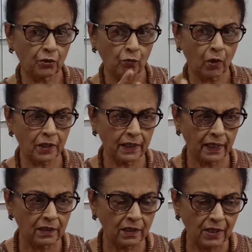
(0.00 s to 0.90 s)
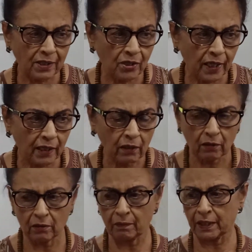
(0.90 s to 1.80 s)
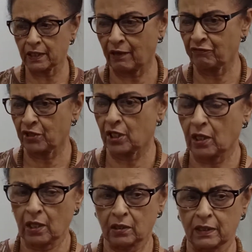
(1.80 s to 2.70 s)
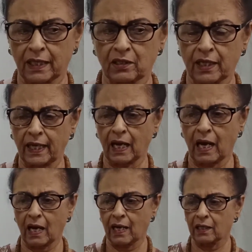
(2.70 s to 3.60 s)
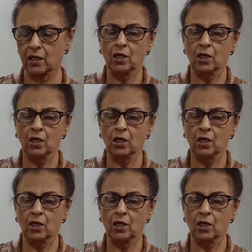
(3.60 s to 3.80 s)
to what the others are saying, but they feel that they are